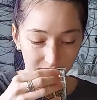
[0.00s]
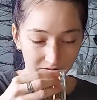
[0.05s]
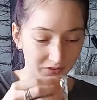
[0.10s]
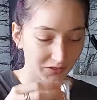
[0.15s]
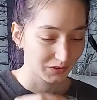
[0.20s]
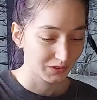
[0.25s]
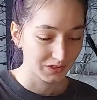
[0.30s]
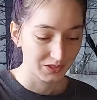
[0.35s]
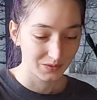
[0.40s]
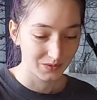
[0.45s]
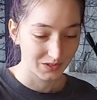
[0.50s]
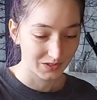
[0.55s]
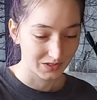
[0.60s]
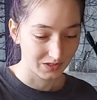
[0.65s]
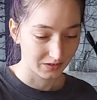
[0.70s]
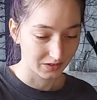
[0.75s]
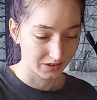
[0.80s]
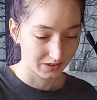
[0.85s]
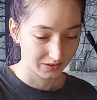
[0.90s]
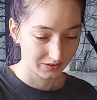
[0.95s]
It smells so
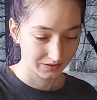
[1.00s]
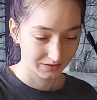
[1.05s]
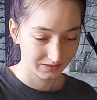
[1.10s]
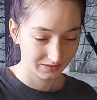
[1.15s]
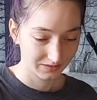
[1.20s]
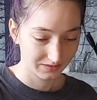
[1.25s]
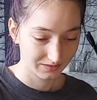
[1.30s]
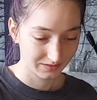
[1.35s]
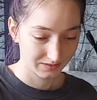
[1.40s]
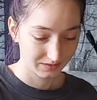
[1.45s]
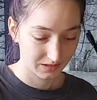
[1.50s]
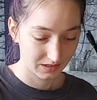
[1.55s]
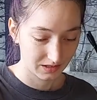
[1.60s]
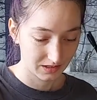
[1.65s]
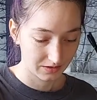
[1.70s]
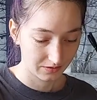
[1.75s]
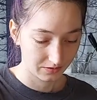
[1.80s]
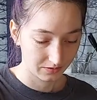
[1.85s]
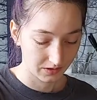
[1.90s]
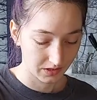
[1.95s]
good. I
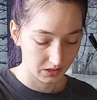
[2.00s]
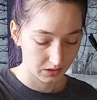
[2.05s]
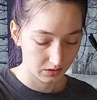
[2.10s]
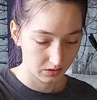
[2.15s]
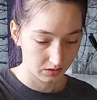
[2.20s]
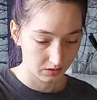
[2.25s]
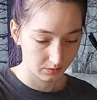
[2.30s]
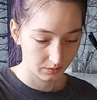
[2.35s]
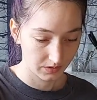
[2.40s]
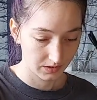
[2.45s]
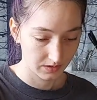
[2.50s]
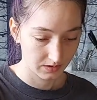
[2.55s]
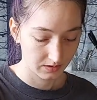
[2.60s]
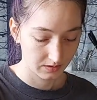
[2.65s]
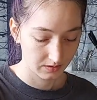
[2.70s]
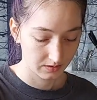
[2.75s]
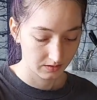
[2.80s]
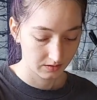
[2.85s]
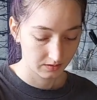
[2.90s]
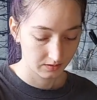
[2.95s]
love fresh herbs,
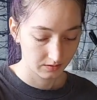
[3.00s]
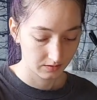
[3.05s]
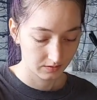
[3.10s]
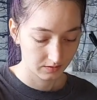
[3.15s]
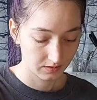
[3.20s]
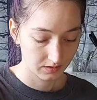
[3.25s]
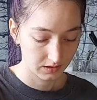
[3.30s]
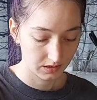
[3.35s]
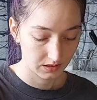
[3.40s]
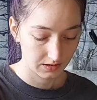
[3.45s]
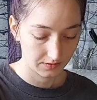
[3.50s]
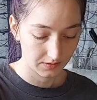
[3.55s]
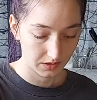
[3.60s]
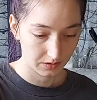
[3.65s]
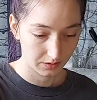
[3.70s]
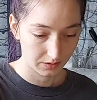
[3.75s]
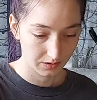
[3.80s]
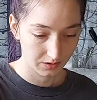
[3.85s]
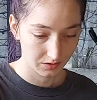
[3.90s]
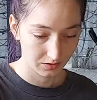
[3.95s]
even
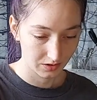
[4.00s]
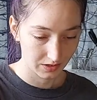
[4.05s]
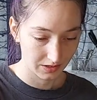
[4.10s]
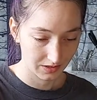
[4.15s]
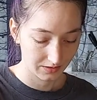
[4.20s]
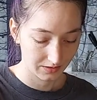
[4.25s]
though it's dry.